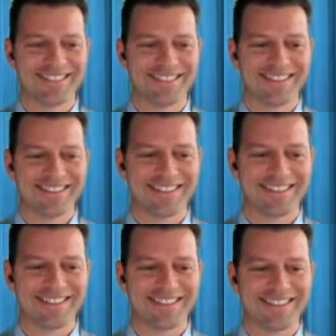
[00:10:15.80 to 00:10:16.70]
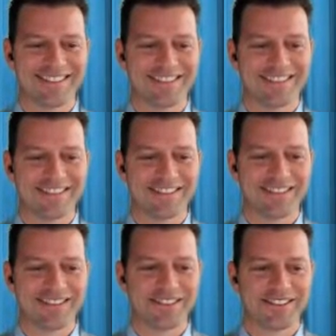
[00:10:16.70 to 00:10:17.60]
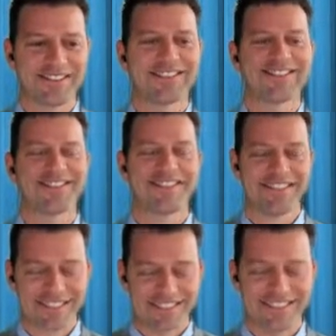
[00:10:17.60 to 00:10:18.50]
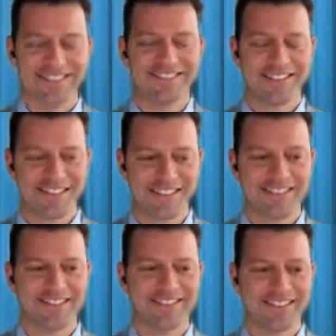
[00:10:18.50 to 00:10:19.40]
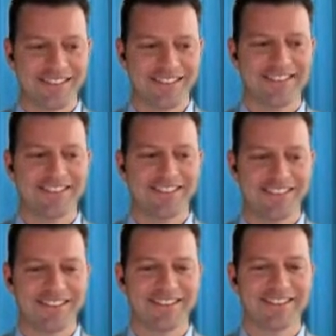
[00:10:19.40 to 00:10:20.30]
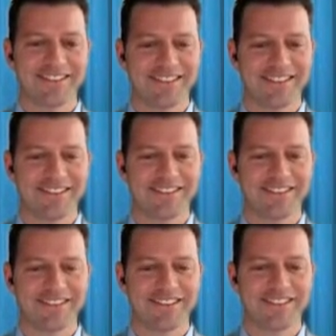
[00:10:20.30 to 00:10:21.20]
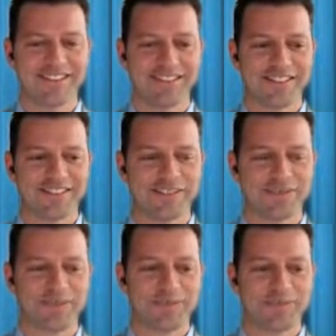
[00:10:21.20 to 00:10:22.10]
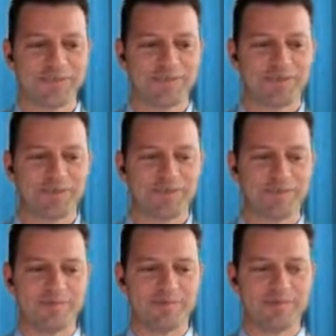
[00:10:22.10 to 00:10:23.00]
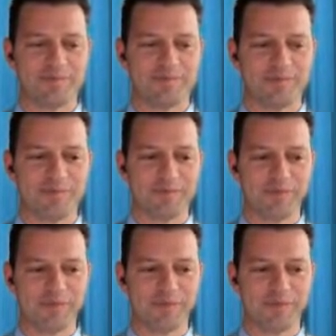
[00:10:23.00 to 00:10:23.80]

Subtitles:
No words are spoken by the person on screen.